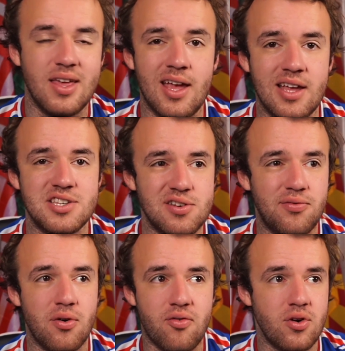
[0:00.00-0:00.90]
I think against a
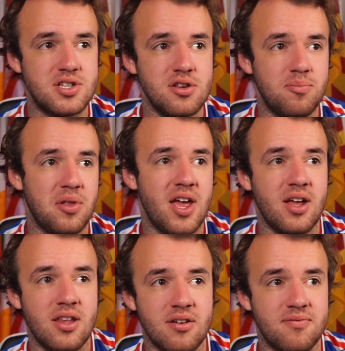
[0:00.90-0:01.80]
4-4-2,
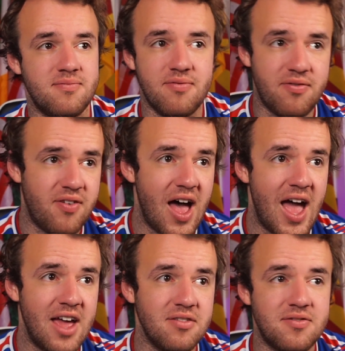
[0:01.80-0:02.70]
playing at a
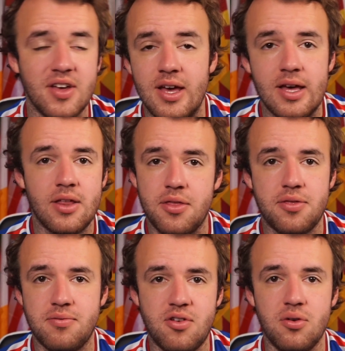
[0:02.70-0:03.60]

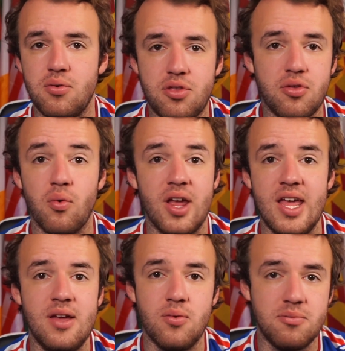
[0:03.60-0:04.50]

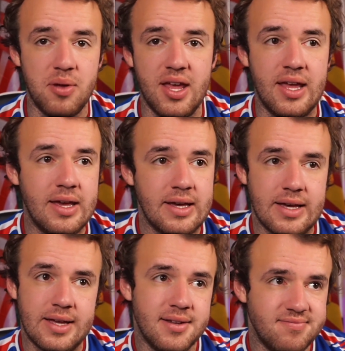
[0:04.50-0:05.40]
5-2-3 would be
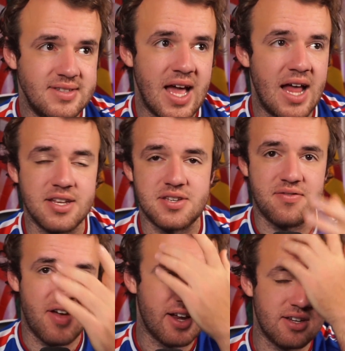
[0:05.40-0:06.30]
not as
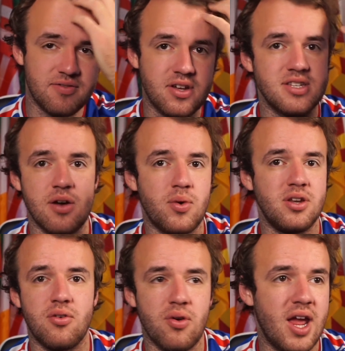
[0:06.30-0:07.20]
effective because that
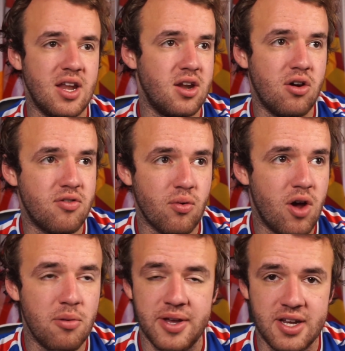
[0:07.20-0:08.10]
wouldn't create an
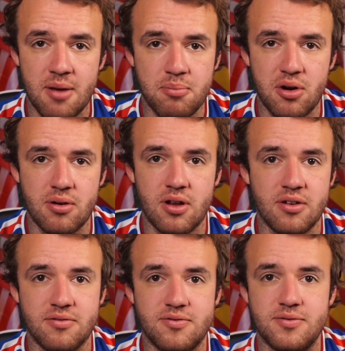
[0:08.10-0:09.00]
overwhelming number
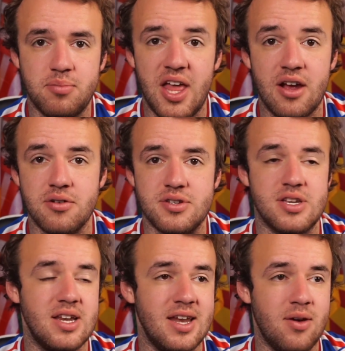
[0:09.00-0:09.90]
of
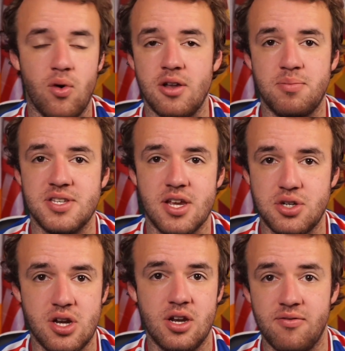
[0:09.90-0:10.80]
players in any one
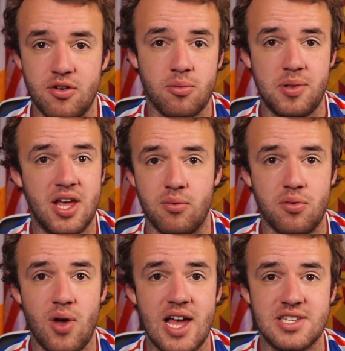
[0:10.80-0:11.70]
position. And if you were playing
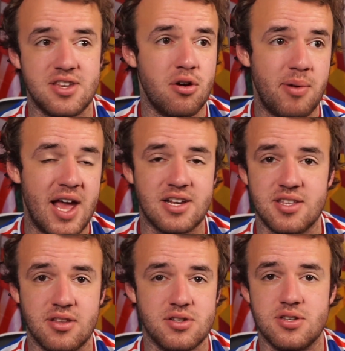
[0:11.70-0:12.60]
with wide center backs,
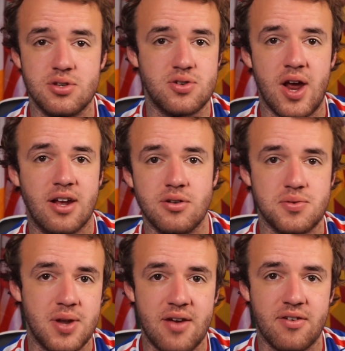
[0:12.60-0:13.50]
then those two
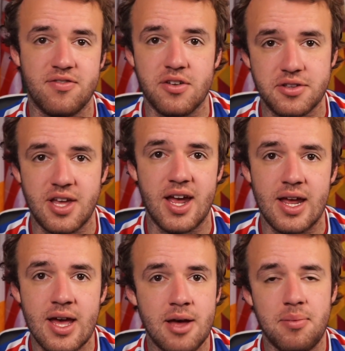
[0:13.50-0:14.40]
strikers would have a field
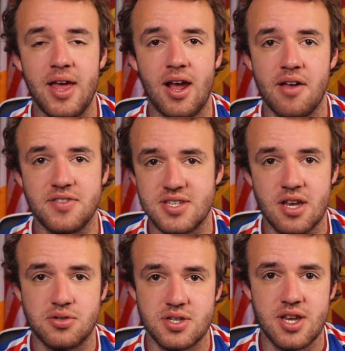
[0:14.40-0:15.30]
day playing off the
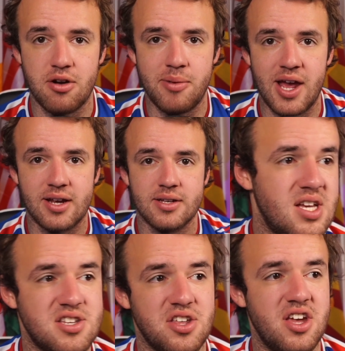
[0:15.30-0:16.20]
central center back.
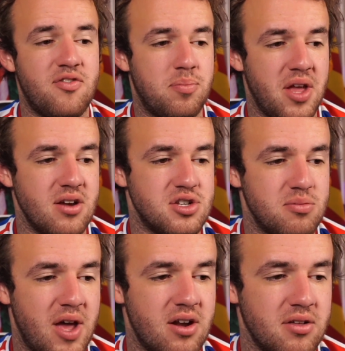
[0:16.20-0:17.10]
That's only if your players
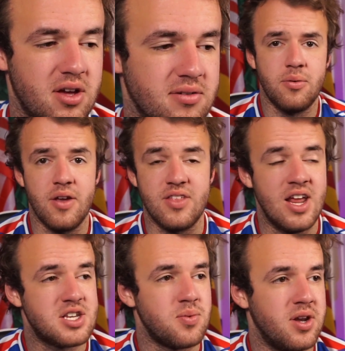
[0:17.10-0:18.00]
are better though. And we have the
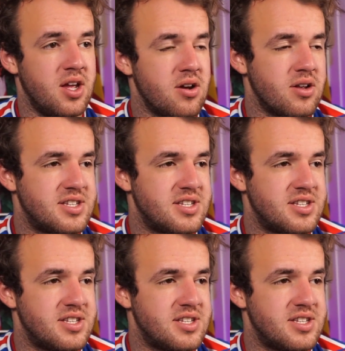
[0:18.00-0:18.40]
next one here.